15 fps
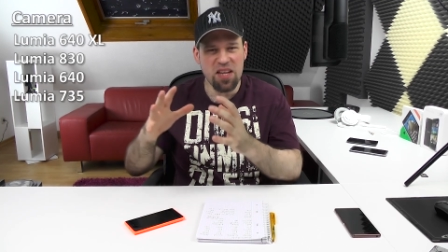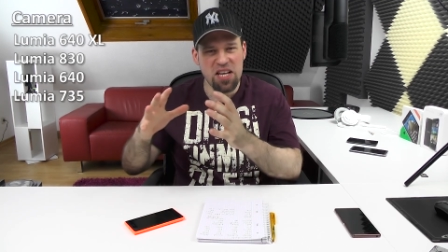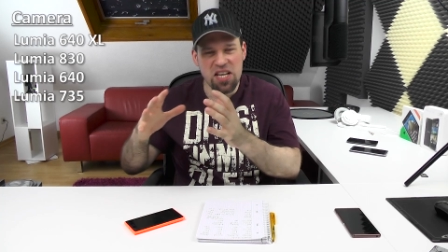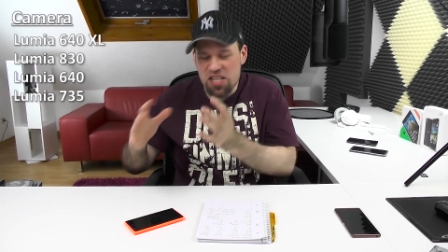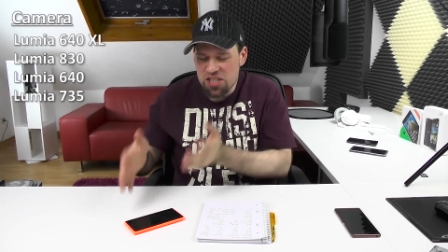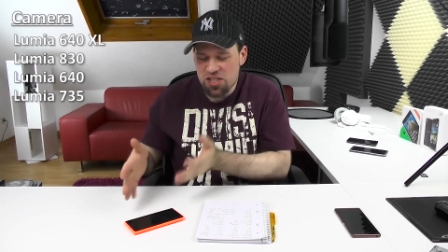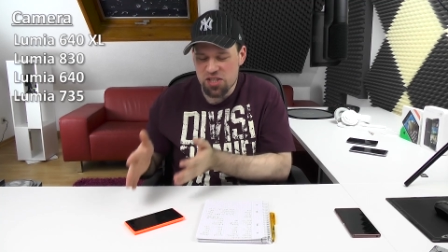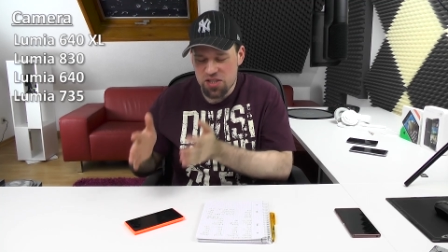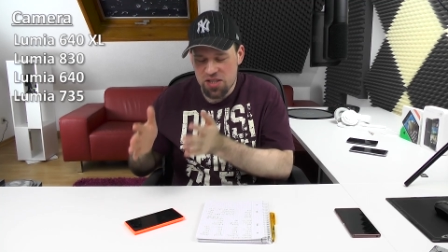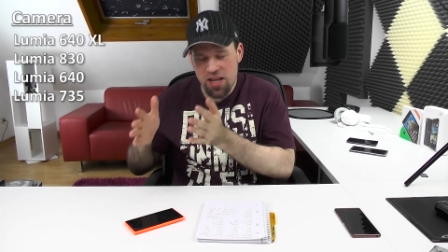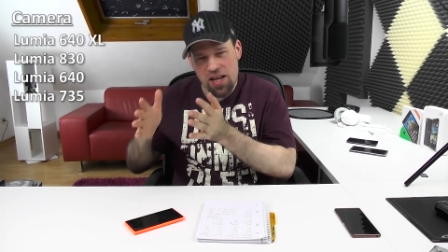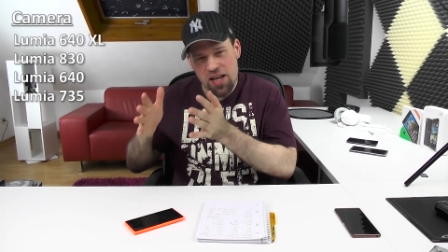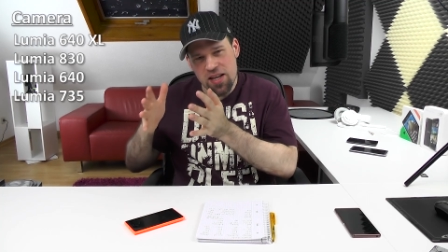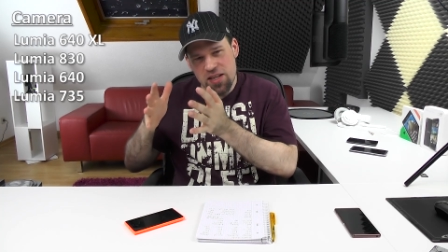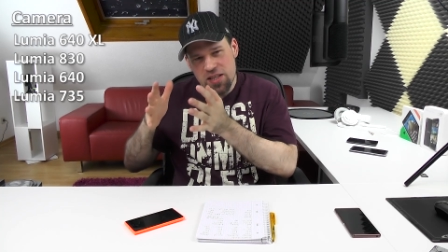it is
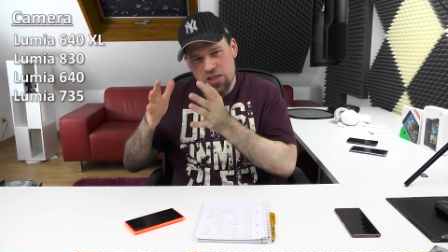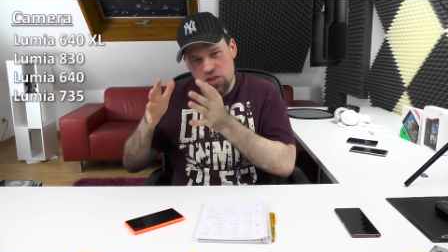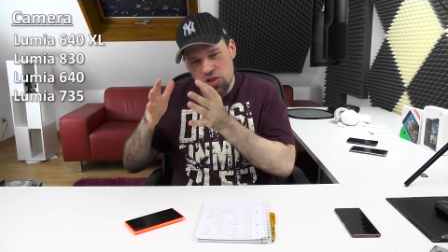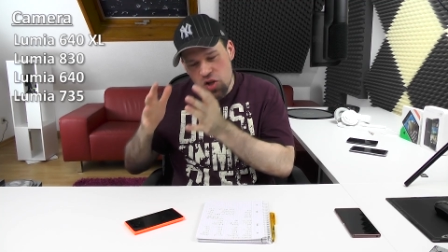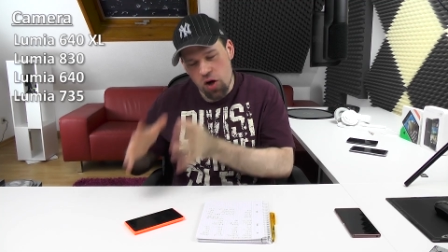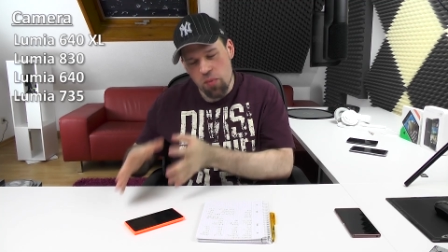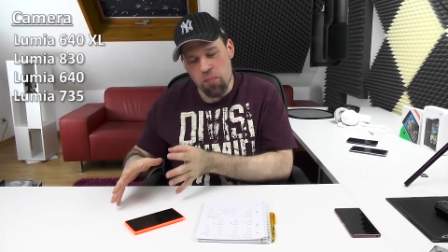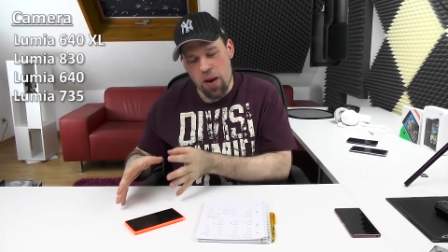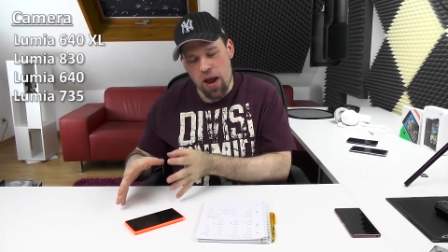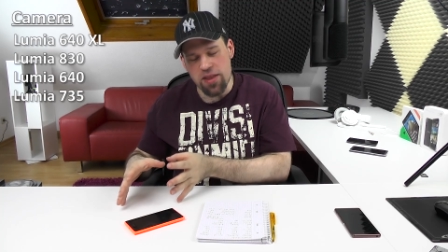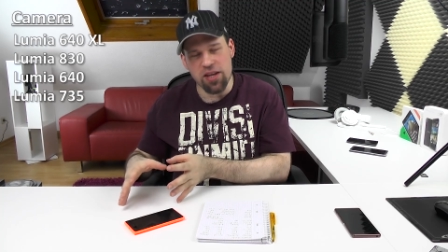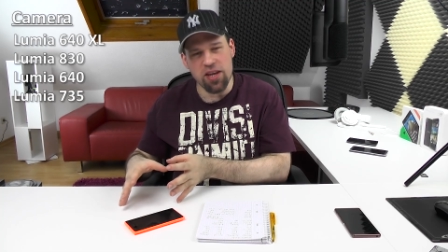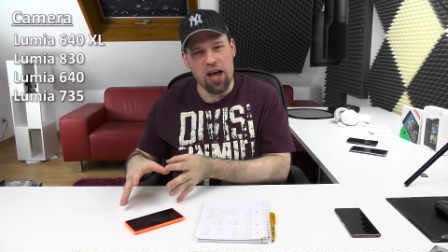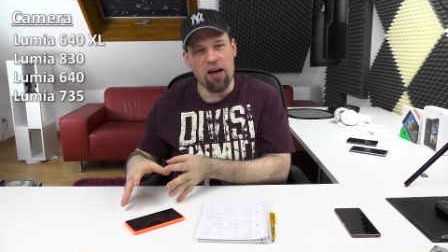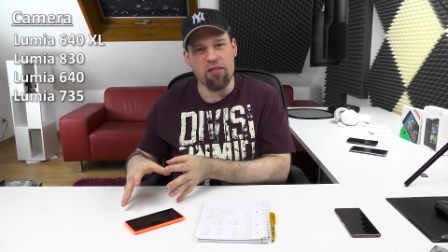not
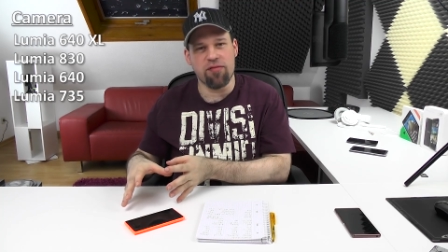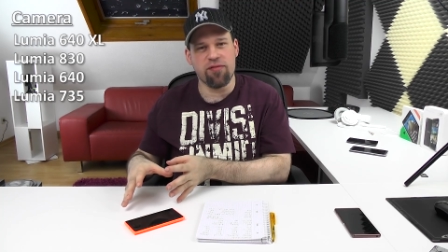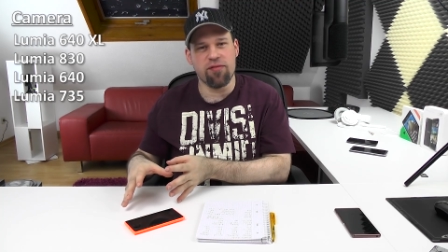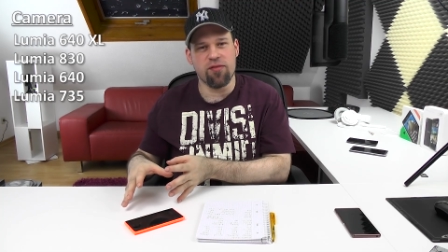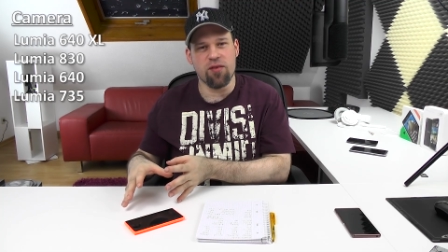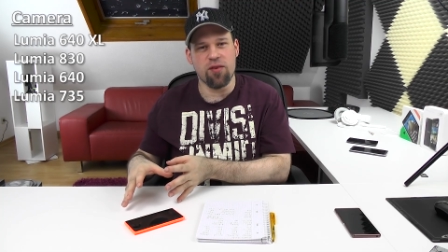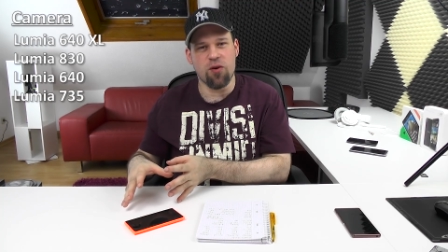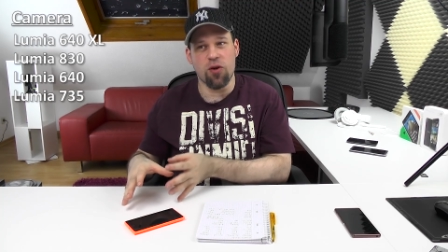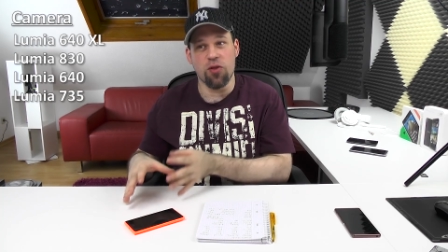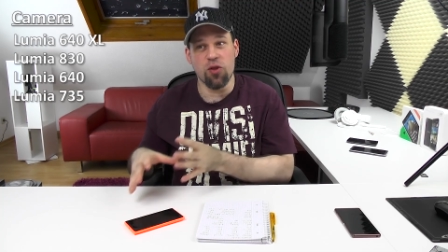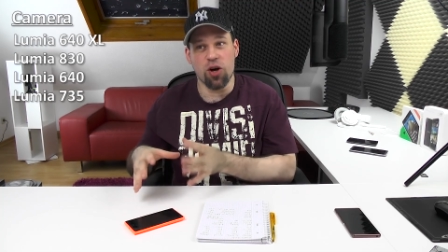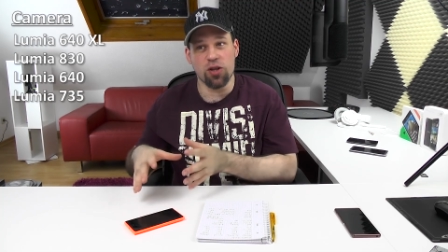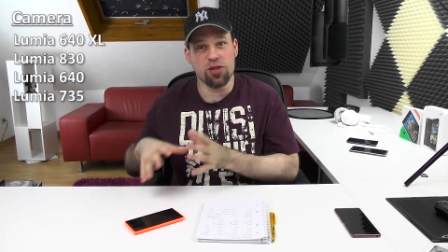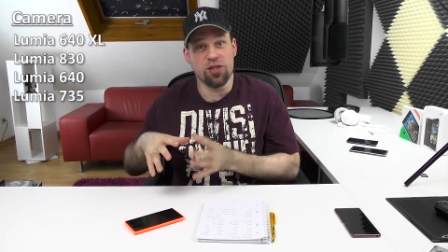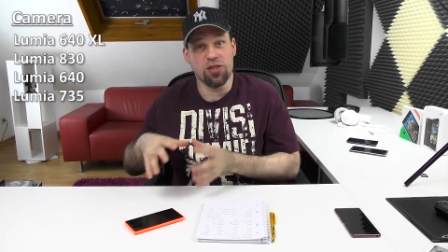bad enough or
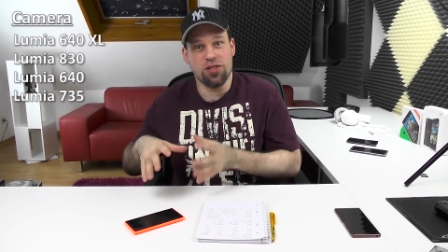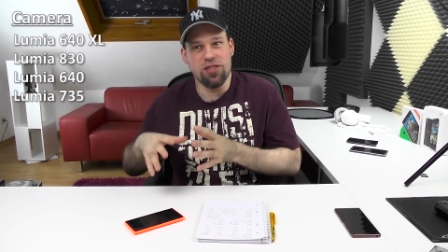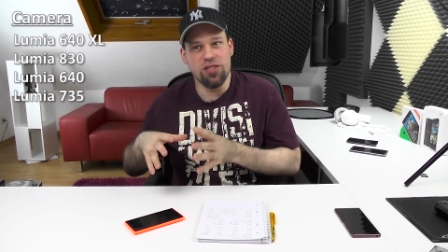not